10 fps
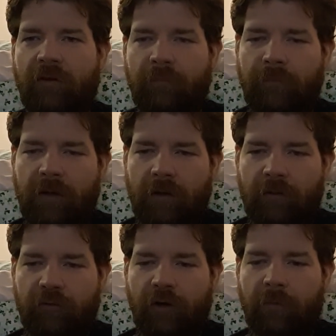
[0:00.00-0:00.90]
as being
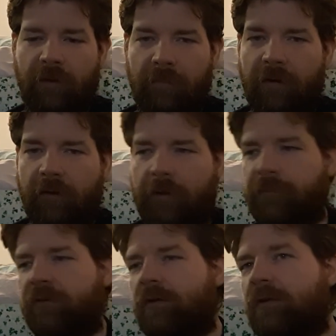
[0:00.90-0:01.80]
charming Mel
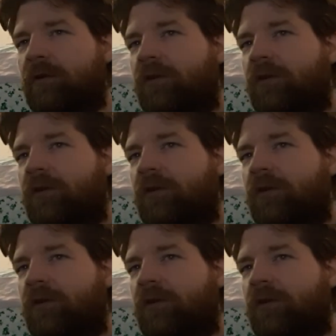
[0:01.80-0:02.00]
Gibson.